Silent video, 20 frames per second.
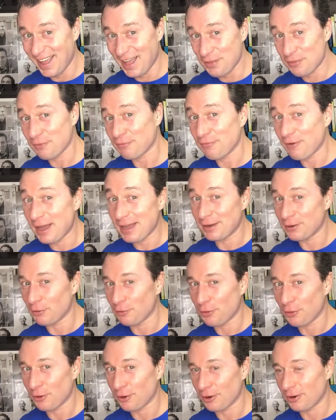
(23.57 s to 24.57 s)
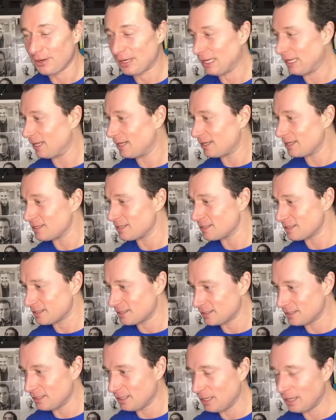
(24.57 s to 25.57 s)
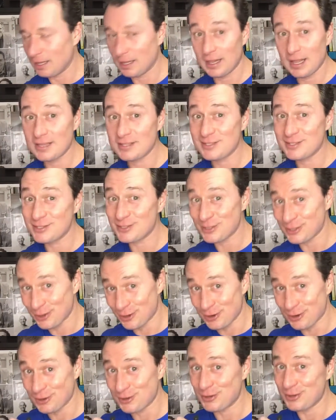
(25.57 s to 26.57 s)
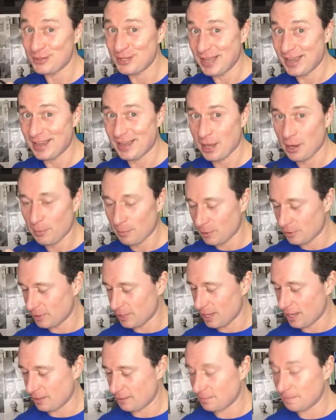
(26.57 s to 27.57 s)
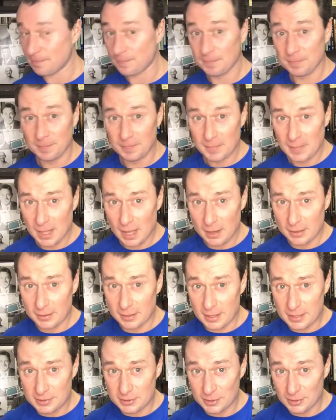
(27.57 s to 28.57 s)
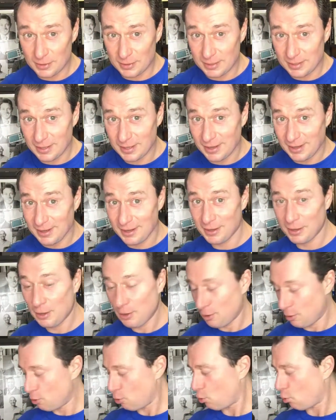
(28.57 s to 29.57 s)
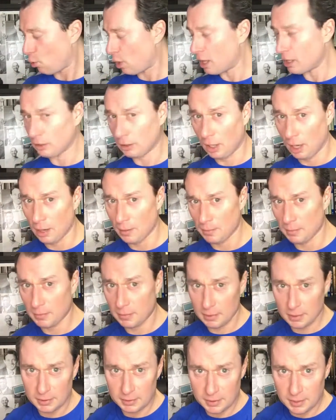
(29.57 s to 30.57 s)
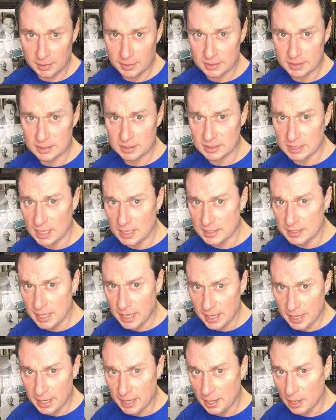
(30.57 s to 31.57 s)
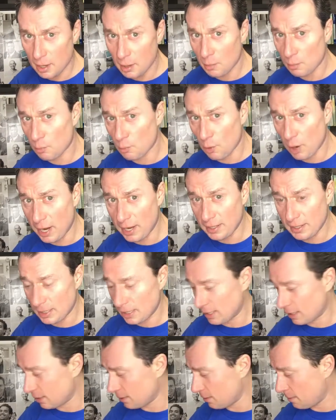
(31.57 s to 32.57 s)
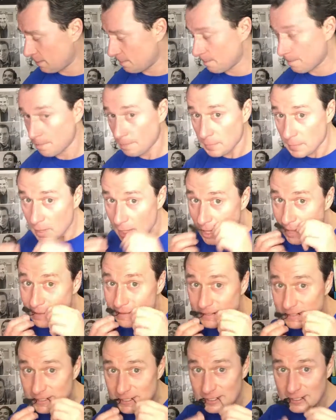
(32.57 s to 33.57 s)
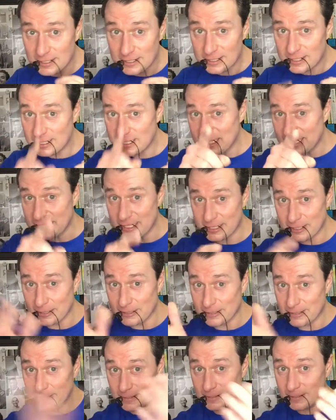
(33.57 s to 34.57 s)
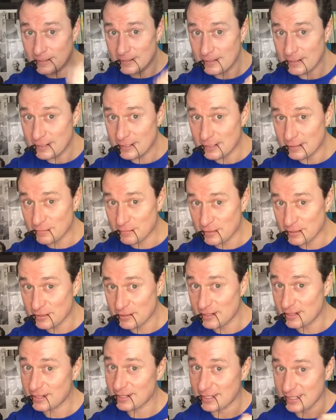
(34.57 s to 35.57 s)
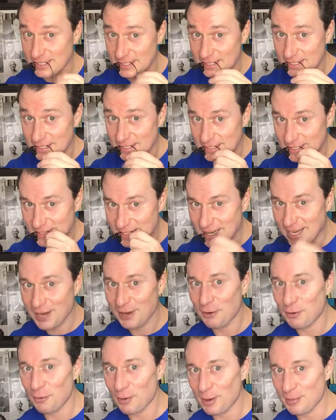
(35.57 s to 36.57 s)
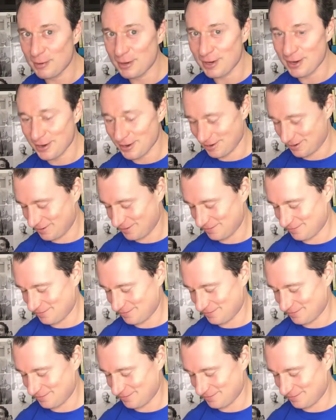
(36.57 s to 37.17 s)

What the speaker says: And the final third is lessons learned day. How about that? How you guys doing? Welcome to the Sunday Branding YOUniversity webinar.